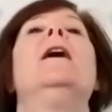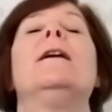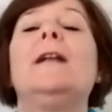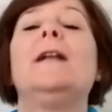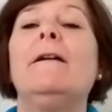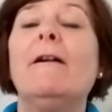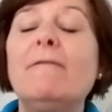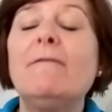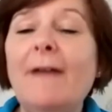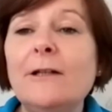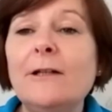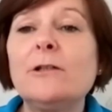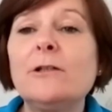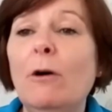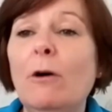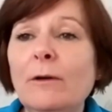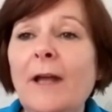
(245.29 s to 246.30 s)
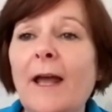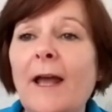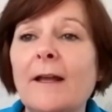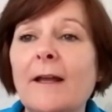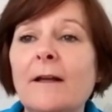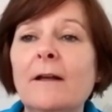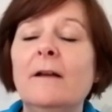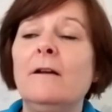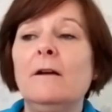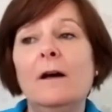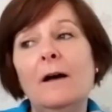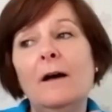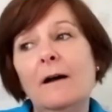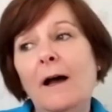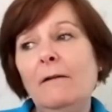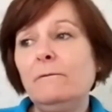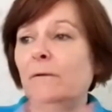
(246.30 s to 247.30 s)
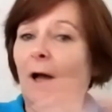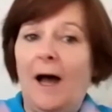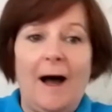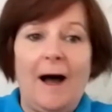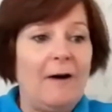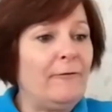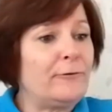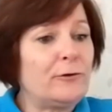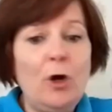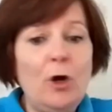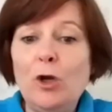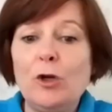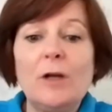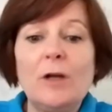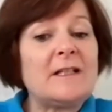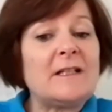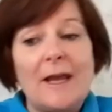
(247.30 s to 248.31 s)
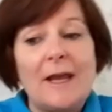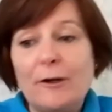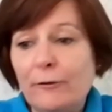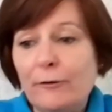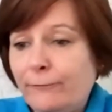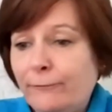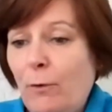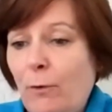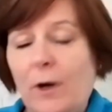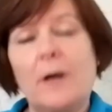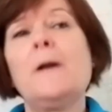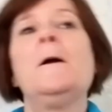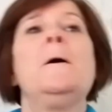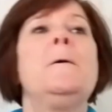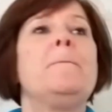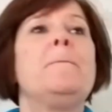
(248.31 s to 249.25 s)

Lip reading: And I went, right, okay, have two instead of four.